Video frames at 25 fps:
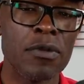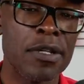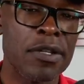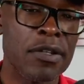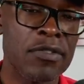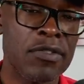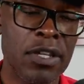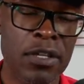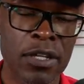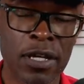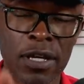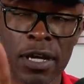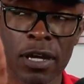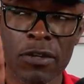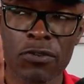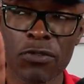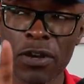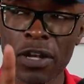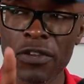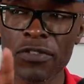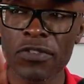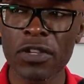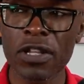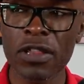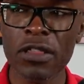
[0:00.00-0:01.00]
to
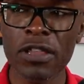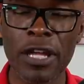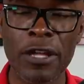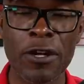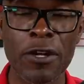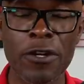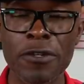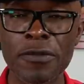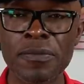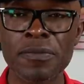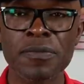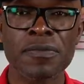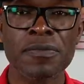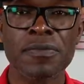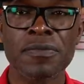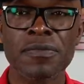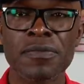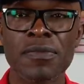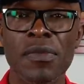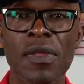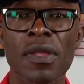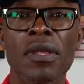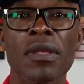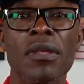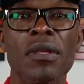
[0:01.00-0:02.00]
address the letter,
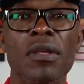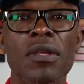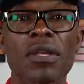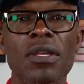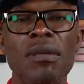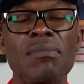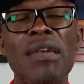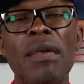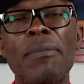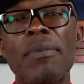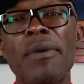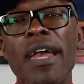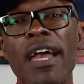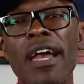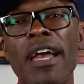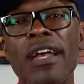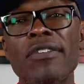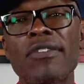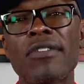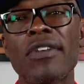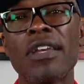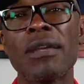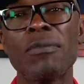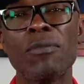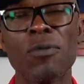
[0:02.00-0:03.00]
you may be
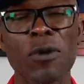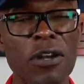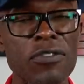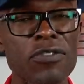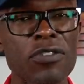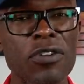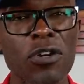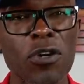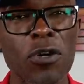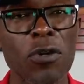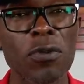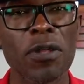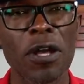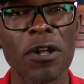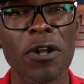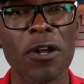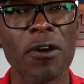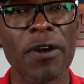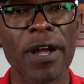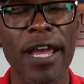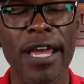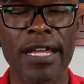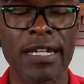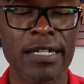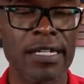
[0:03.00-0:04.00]
asking, where's the whole
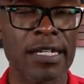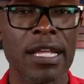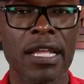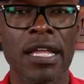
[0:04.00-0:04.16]
letter at?